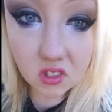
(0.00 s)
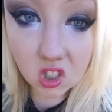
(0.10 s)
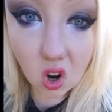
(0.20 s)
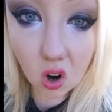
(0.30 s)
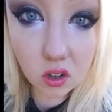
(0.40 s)

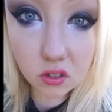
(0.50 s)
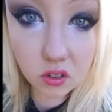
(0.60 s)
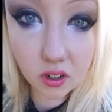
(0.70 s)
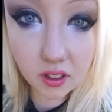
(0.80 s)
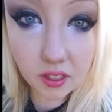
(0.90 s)

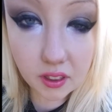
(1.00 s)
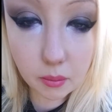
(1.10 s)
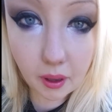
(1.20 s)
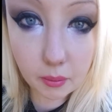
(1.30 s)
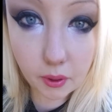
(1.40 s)
scars or anything in
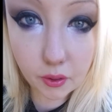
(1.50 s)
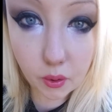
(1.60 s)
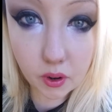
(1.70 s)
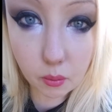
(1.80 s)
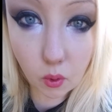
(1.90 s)
the back of my
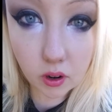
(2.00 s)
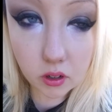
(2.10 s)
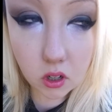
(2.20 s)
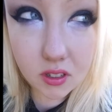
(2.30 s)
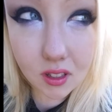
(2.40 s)
throat anymore.
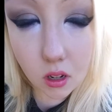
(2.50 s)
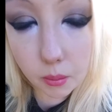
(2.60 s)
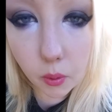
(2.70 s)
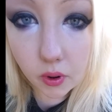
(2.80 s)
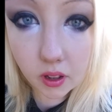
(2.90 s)
Hurts a little
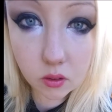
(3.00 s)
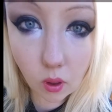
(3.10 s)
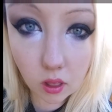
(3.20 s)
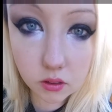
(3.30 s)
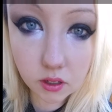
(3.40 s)
bit when I
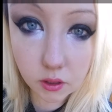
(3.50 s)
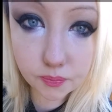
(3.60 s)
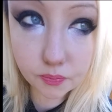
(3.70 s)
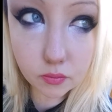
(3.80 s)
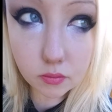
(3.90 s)
swallow
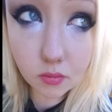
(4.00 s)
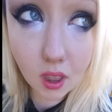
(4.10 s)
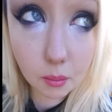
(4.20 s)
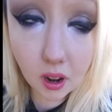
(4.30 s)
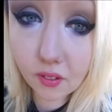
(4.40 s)
still.
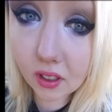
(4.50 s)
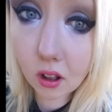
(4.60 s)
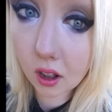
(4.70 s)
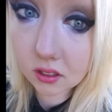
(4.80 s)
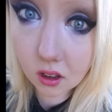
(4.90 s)
But I've had
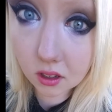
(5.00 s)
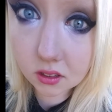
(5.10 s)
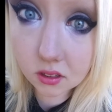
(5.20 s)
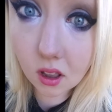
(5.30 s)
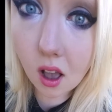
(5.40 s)
hot
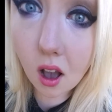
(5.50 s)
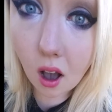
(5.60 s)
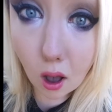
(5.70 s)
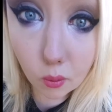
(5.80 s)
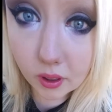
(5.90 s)
sauce,
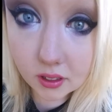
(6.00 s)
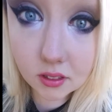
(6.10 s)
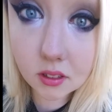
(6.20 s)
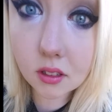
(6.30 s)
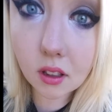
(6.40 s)
hot
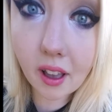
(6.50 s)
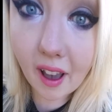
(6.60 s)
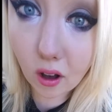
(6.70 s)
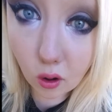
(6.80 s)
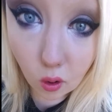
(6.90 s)
wings,
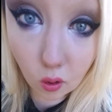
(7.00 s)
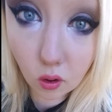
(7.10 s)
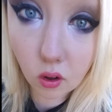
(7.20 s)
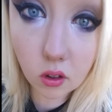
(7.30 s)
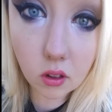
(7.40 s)

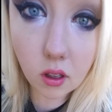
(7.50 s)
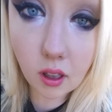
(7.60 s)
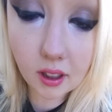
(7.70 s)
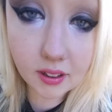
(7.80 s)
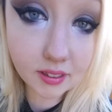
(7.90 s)
alcohol,
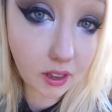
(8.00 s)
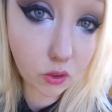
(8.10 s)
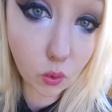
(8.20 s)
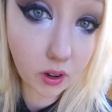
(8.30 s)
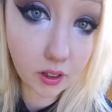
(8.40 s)
and it's day
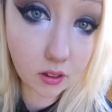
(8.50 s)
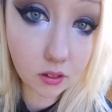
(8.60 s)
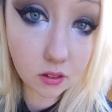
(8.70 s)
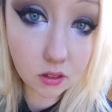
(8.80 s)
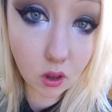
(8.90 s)
20.
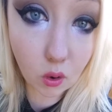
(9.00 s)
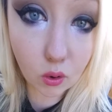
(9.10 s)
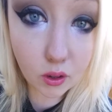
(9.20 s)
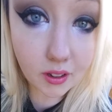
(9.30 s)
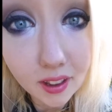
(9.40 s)
So
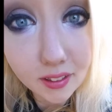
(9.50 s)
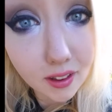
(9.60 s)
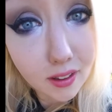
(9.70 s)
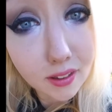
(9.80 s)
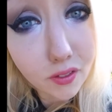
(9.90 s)
it
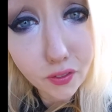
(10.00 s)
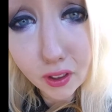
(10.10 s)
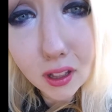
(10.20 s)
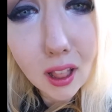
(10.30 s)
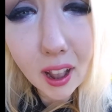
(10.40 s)
doesn't
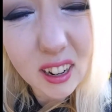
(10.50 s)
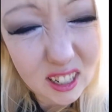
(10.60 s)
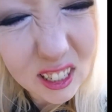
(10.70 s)
feel like